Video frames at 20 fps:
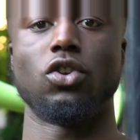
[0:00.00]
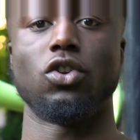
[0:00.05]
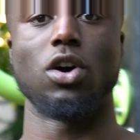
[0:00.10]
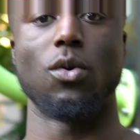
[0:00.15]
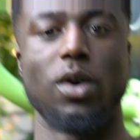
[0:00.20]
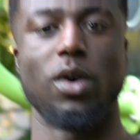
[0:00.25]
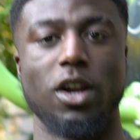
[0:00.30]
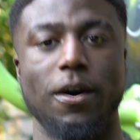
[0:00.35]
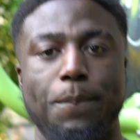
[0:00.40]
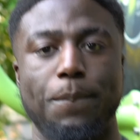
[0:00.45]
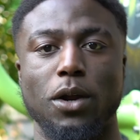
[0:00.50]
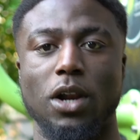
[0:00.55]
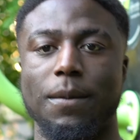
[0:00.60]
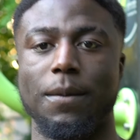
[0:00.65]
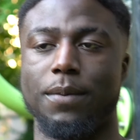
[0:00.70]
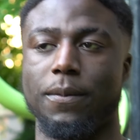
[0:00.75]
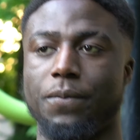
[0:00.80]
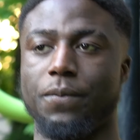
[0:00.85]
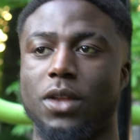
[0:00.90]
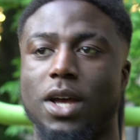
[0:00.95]
do a one-arm pull-up,
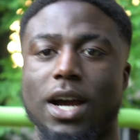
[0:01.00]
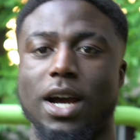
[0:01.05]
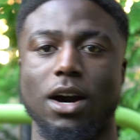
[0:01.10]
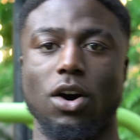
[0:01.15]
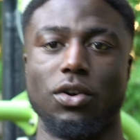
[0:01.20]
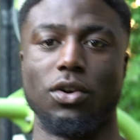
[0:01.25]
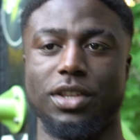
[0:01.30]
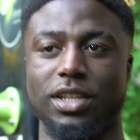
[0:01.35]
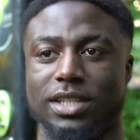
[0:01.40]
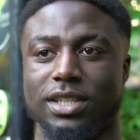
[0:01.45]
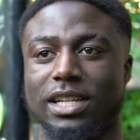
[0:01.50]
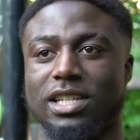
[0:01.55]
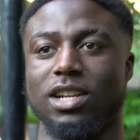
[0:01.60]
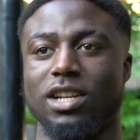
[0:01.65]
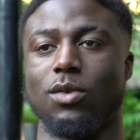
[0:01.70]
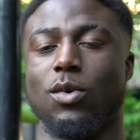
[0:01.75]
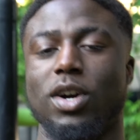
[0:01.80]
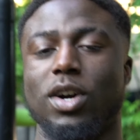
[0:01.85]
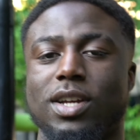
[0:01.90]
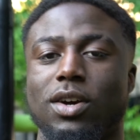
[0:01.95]
this is actually
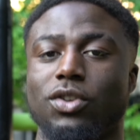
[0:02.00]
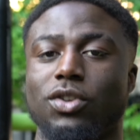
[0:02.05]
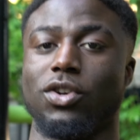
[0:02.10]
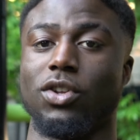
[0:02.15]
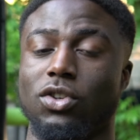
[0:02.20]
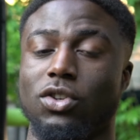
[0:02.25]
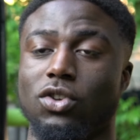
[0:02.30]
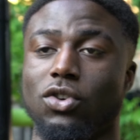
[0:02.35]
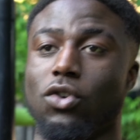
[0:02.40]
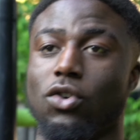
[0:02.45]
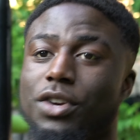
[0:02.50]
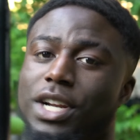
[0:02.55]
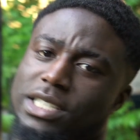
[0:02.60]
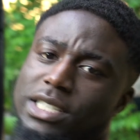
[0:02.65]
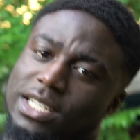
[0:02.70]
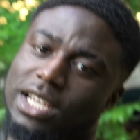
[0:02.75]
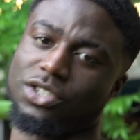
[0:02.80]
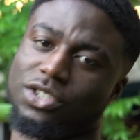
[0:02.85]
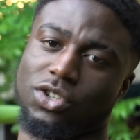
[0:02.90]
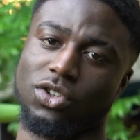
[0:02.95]
a workout you can do, or an
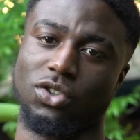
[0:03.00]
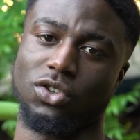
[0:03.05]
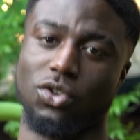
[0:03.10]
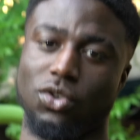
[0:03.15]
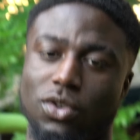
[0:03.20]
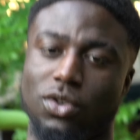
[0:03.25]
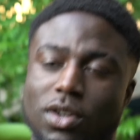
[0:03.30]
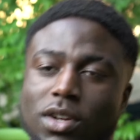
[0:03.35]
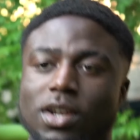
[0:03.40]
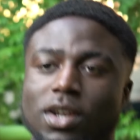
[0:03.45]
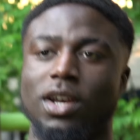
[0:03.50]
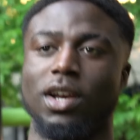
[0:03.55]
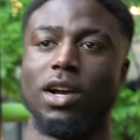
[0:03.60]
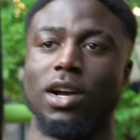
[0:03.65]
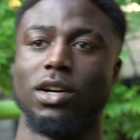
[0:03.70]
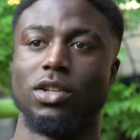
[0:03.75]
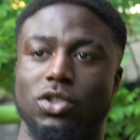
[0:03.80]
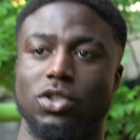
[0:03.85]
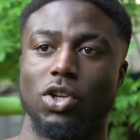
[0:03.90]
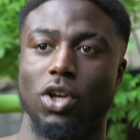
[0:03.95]
exercise you can do
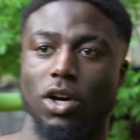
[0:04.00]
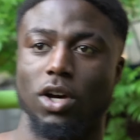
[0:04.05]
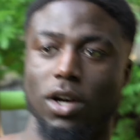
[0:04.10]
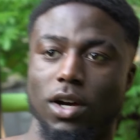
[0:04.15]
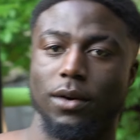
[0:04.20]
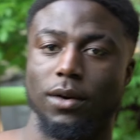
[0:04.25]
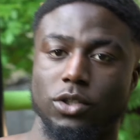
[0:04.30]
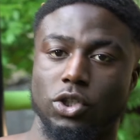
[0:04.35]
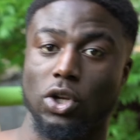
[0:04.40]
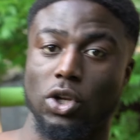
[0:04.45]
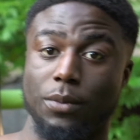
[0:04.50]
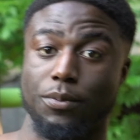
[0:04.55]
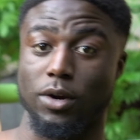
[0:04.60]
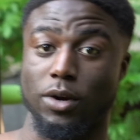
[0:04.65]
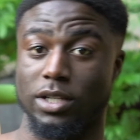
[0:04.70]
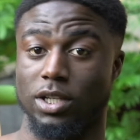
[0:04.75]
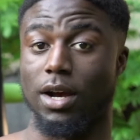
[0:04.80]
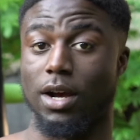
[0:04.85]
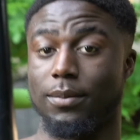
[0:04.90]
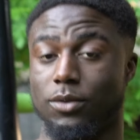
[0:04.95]
to slowly
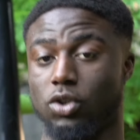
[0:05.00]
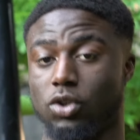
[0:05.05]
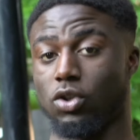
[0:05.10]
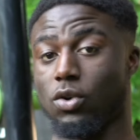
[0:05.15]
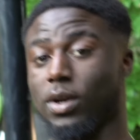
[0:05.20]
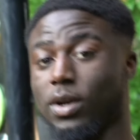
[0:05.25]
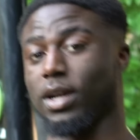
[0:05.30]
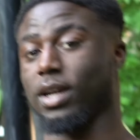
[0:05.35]
progress up to doing